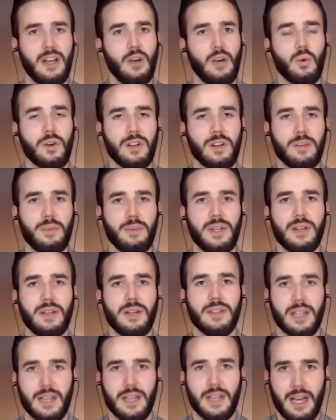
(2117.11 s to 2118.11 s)
we're going to be on
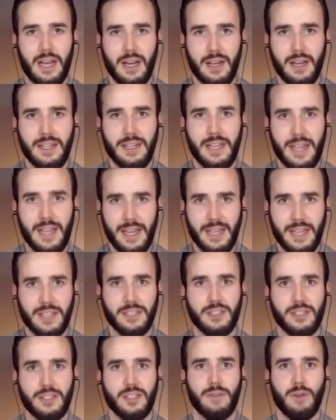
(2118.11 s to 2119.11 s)
the cutting
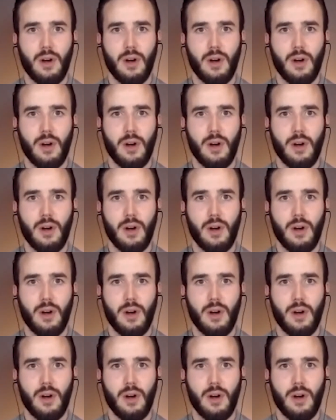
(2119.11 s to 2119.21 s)
edge of